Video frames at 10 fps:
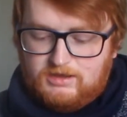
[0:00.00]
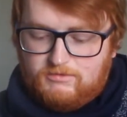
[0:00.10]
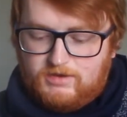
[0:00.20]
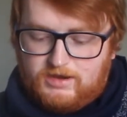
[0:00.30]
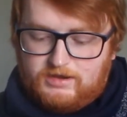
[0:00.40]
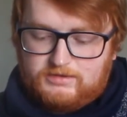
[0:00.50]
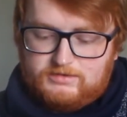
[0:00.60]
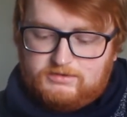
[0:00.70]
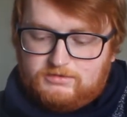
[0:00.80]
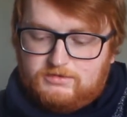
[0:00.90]
where
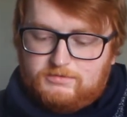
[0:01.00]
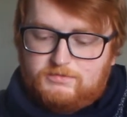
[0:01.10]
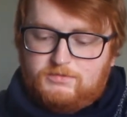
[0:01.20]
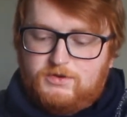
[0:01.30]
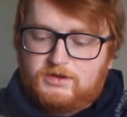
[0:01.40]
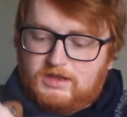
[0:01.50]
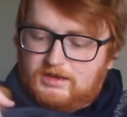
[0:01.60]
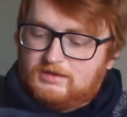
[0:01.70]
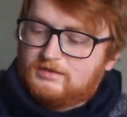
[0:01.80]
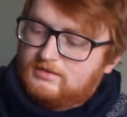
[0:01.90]
you could put
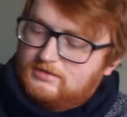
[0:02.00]
in